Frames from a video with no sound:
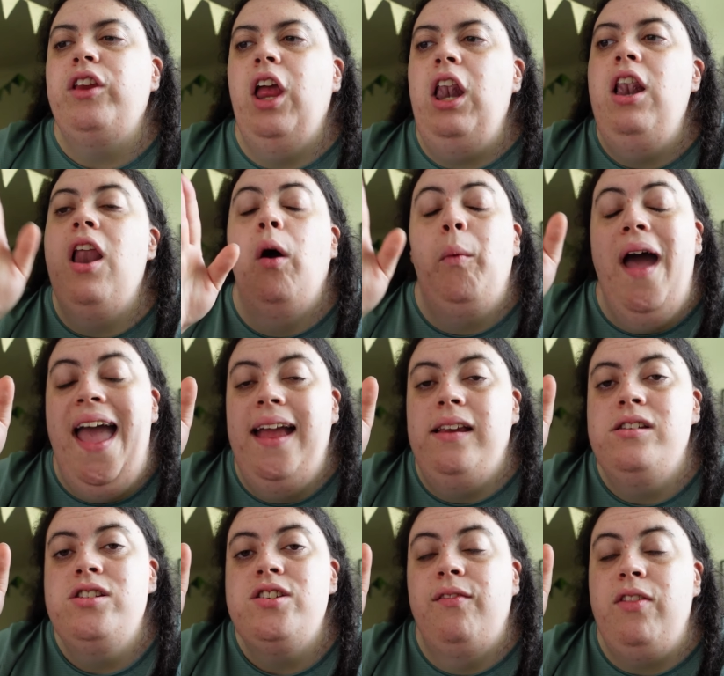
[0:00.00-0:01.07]
lower
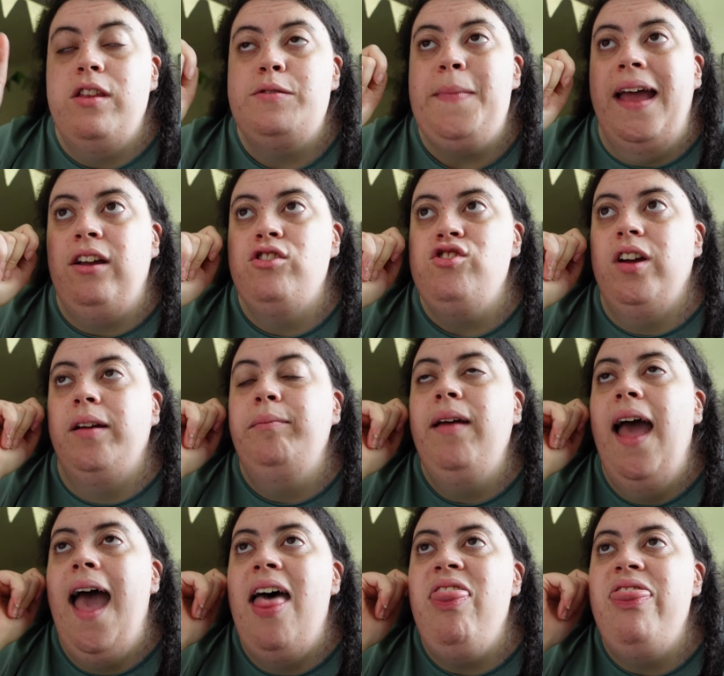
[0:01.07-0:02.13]
end of the spectrum,
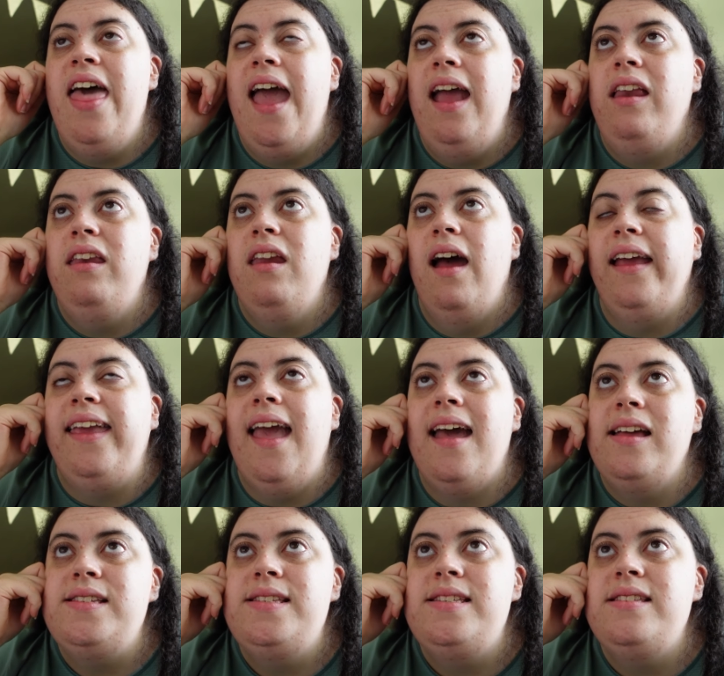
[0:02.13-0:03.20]
and then I
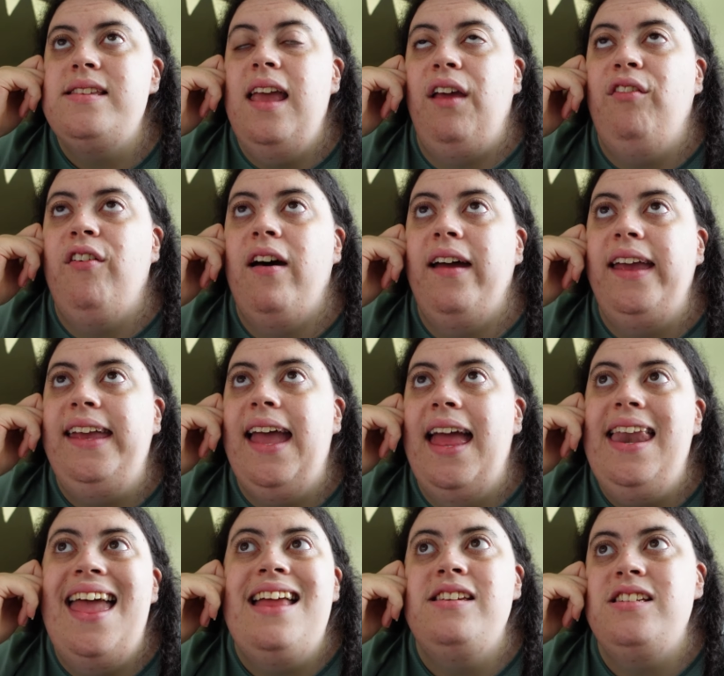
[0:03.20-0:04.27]
guess if I get
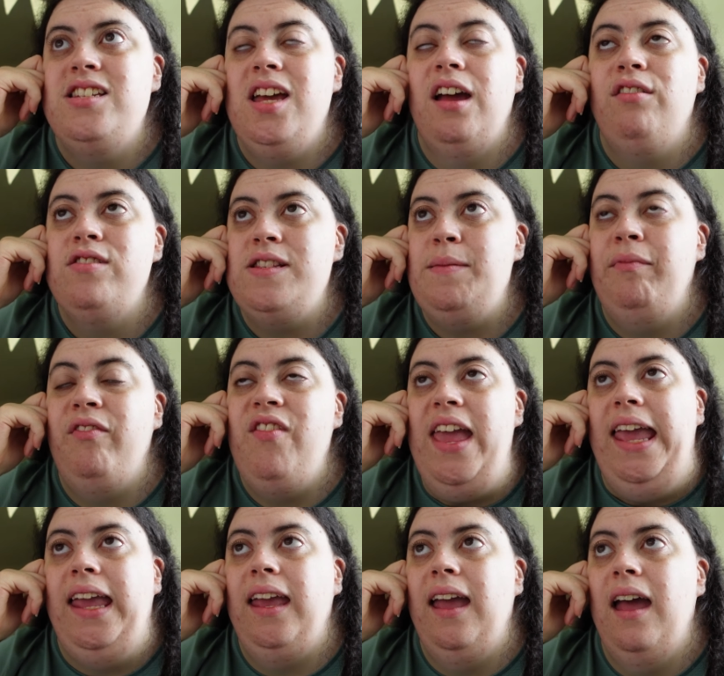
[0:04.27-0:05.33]
an editor or
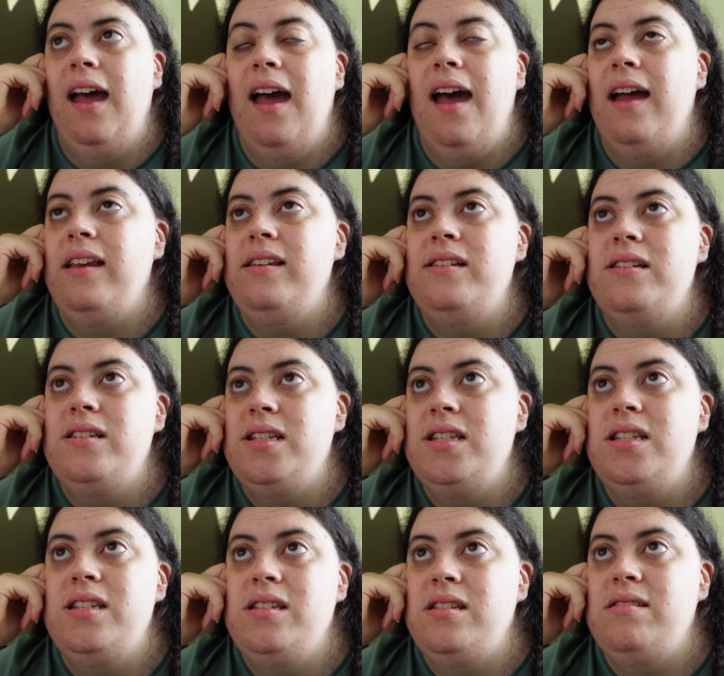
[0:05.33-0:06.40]
something, and
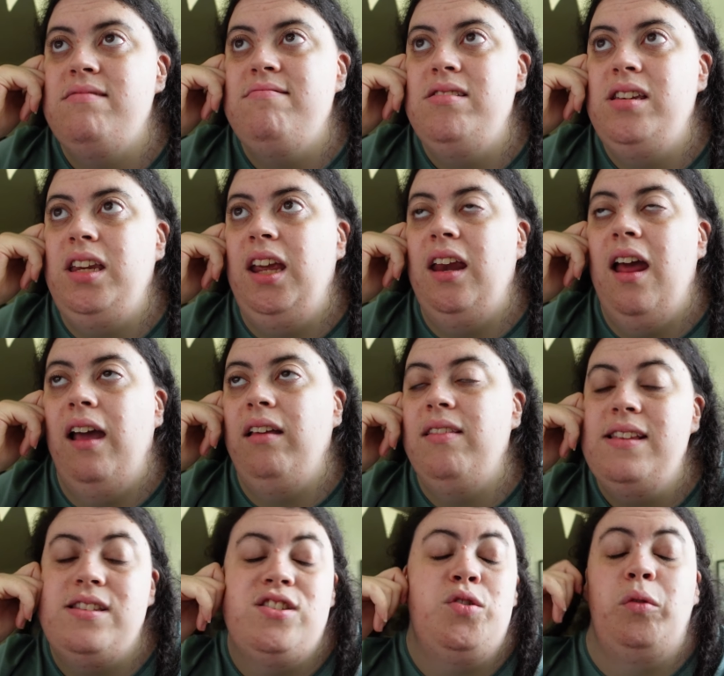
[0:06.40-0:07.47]
you know,
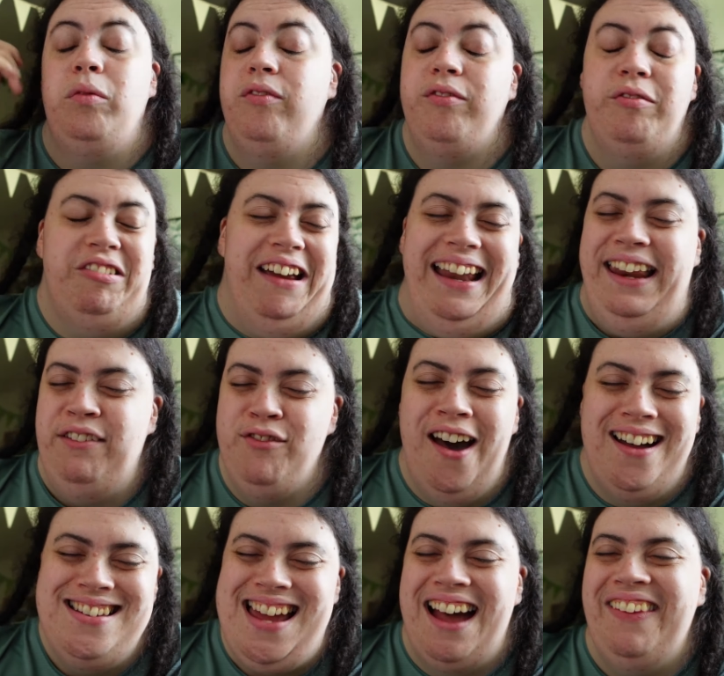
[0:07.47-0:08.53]
this is all really
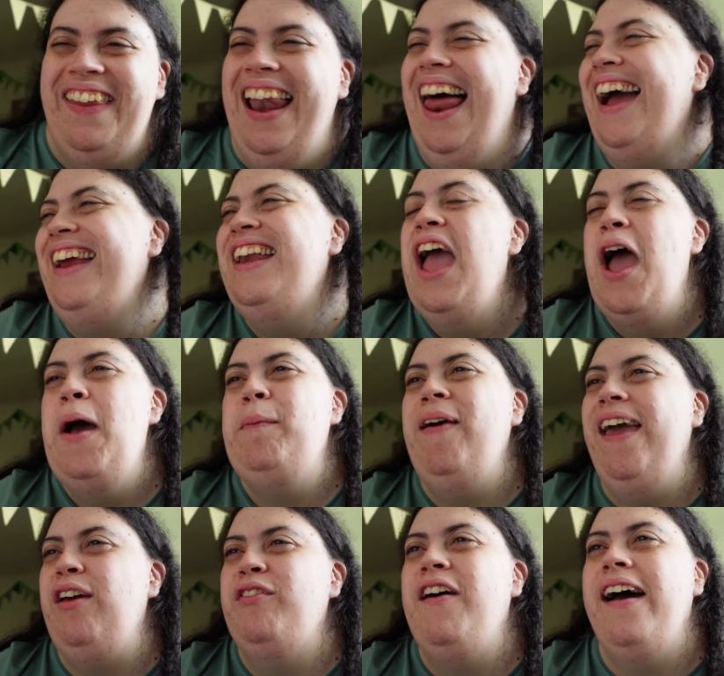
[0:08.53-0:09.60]
far down the line, but
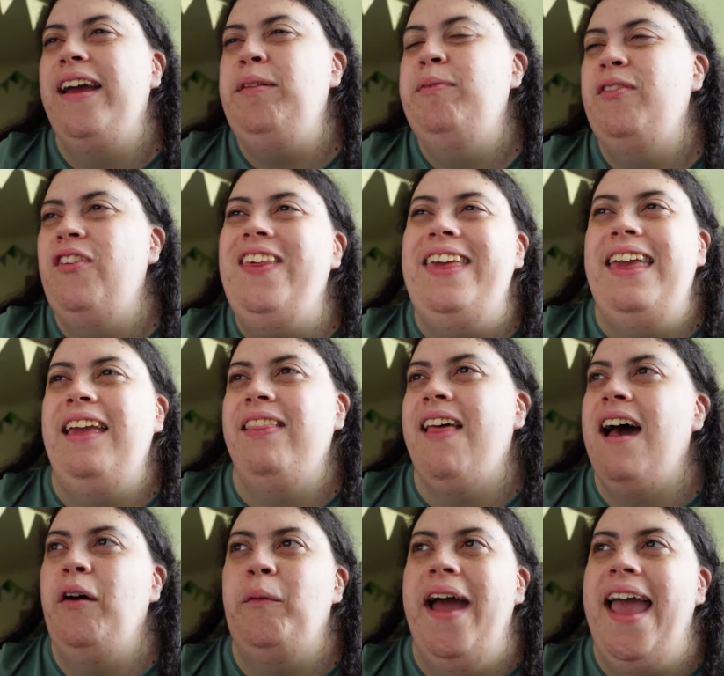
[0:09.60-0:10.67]
if I'm thinking
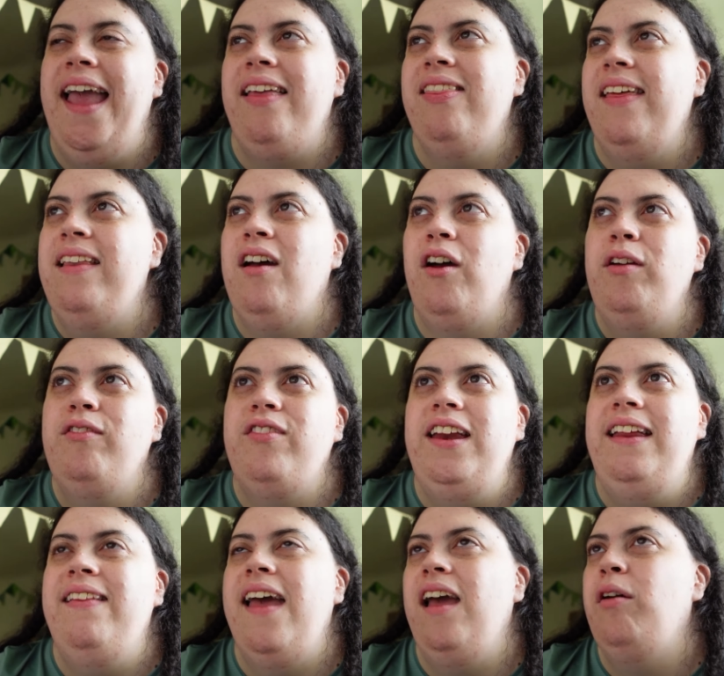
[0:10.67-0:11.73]
that way, then
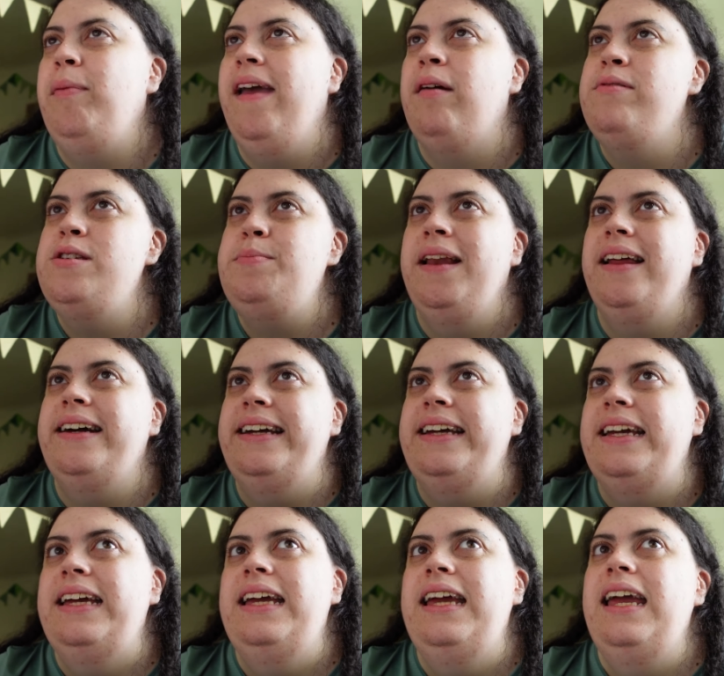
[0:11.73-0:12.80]
hopefully they'll be able to be like,